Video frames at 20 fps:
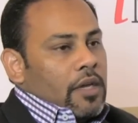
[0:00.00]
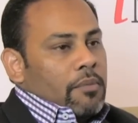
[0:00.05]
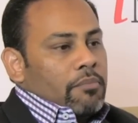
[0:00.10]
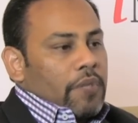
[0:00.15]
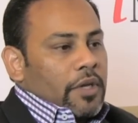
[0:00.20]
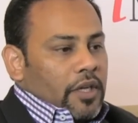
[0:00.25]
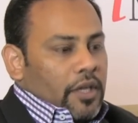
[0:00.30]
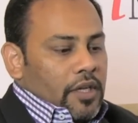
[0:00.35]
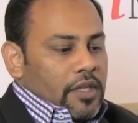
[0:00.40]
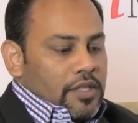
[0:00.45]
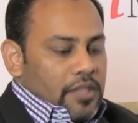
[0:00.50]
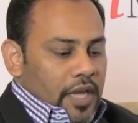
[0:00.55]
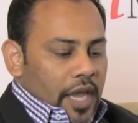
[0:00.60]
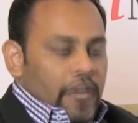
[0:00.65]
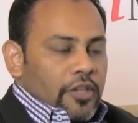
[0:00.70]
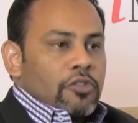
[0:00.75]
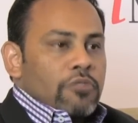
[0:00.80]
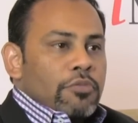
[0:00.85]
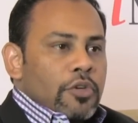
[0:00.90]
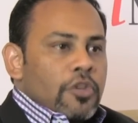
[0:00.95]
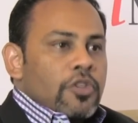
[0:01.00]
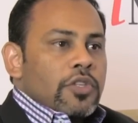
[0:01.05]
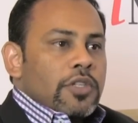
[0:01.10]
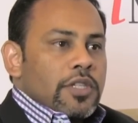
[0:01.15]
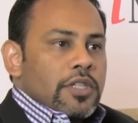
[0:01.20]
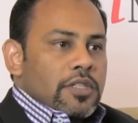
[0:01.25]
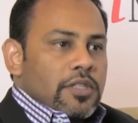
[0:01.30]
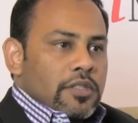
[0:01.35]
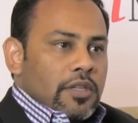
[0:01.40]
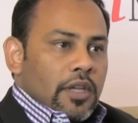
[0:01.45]
Because attribution
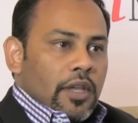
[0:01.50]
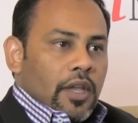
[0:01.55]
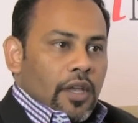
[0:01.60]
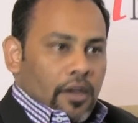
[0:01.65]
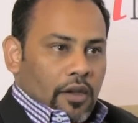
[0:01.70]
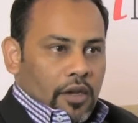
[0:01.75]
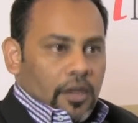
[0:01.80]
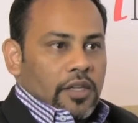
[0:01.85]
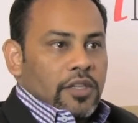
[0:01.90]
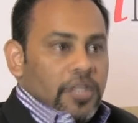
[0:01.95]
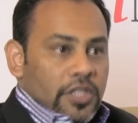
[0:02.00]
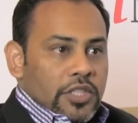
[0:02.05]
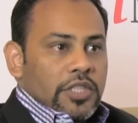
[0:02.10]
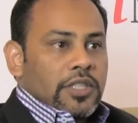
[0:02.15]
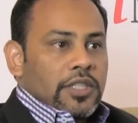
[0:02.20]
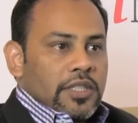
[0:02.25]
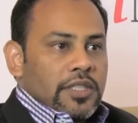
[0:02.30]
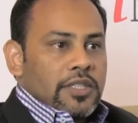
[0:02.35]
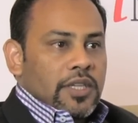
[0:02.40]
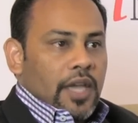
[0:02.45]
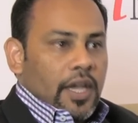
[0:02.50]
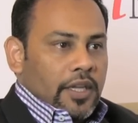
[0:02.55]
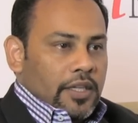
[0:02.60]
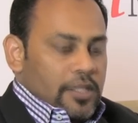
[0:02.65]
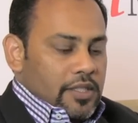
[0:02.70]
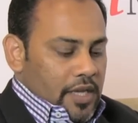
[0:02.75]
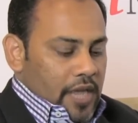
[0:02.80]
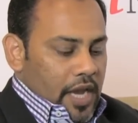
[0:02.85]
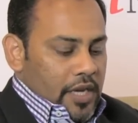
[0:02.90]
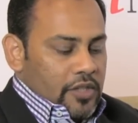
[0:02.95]
is, on a digital side,
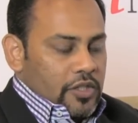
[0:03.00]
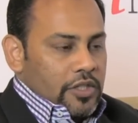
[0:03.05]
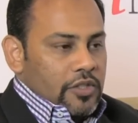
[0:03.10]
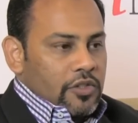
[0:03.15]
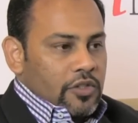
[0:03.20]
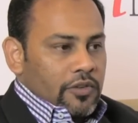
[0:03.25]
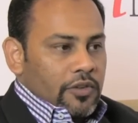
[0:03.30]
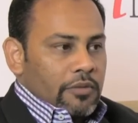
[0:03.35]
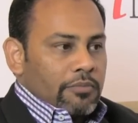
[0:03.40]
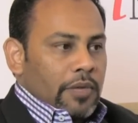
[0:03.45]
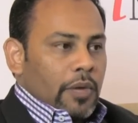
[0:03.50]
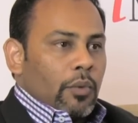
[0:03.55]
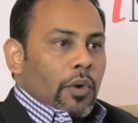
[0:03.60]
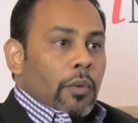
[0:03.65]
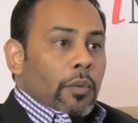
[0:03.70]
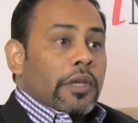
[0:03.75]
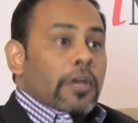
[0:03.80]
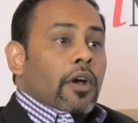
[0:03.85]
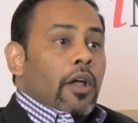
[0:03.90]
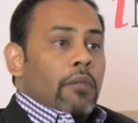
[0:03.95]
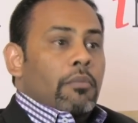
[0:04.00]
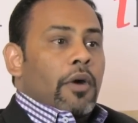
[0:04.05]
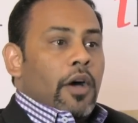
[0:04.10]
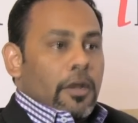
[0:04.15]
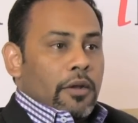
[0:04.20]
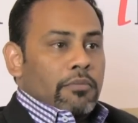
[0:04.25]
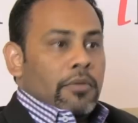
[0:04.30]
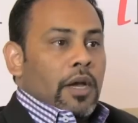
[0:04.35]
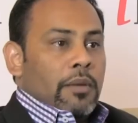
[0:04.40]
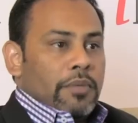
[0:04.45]
is actually driven by what we call
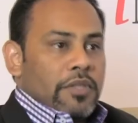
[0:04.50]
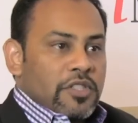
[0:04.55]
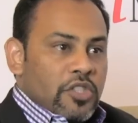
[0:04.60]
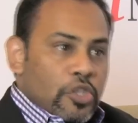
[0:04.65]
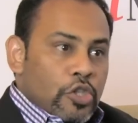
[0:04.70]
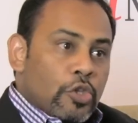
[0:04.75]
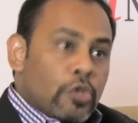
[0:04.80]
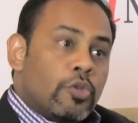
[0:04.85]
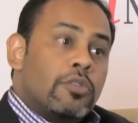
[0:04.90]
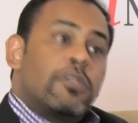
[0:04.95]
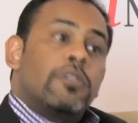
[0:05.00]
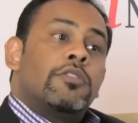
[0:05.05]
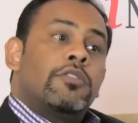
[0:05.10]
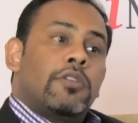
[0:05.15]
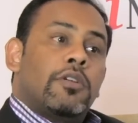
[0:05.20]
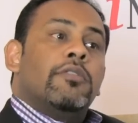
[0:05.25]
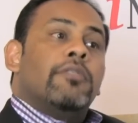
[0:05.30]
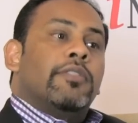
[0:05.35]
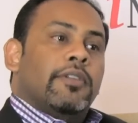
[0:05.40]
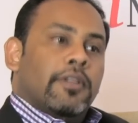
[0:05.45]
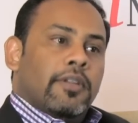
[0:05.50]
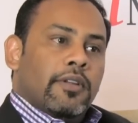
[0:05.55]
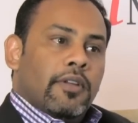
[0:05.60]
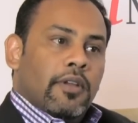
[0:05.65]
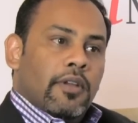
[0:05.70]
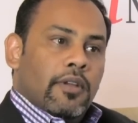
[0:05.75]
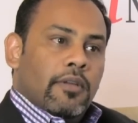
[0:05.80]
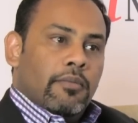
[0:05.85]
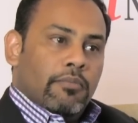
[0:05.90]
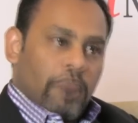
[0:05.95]
bottom-up. It's a user-driven
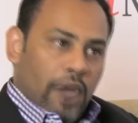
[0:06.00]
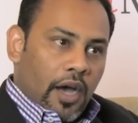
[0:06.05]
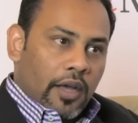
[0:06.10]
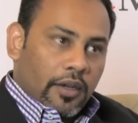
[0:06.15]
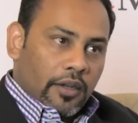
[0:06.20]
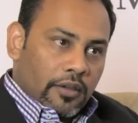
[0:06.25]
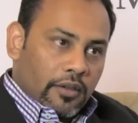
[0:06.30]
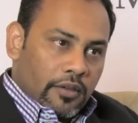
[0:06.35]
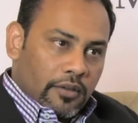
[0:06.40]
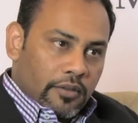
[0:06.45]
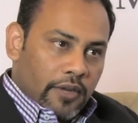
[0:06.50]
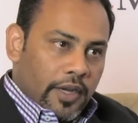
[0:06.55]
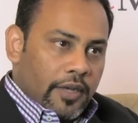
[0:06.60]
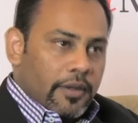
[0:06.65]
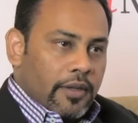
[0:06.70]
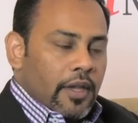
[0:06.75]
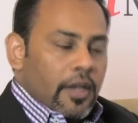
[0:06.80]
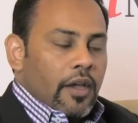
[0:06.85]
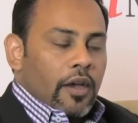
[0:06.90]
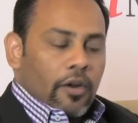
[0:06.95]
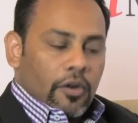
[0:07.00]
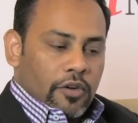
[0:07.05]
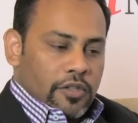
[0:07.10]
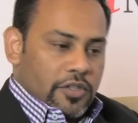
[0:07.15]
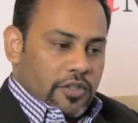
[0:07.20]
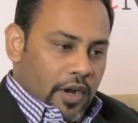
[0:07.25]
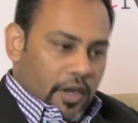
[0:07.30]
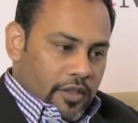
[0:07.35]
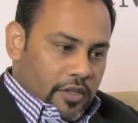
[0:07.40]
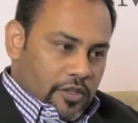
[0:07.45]
model, right? Or
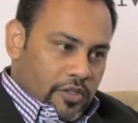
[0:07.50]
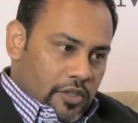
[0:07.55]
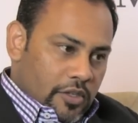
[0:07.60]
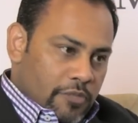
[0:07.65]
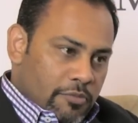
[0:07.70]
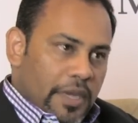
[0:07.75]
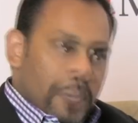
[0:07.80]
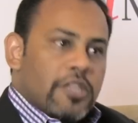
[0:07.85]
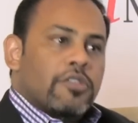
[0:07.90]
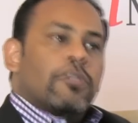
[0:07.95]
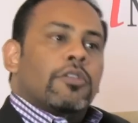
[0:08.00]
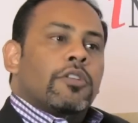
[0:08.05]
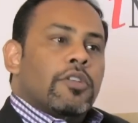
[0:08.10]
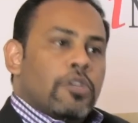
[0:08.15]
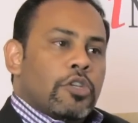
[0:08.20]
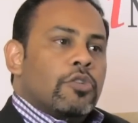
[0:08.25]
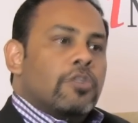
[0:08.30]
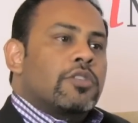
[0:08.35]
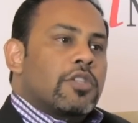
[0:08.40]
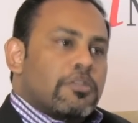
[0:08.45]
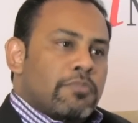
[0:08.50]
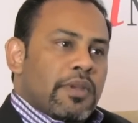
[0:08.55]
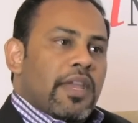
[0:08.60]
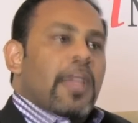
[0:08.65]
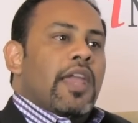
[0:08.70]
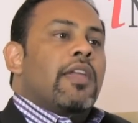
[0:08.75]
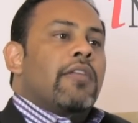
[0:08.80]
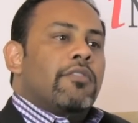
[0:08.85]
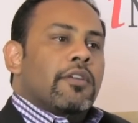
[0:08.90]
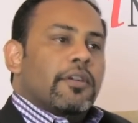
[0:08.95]
rather, it's based on the user's
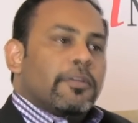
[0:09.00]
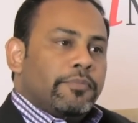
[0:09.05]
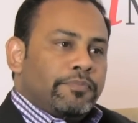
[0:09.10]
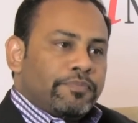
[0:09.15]
behavior.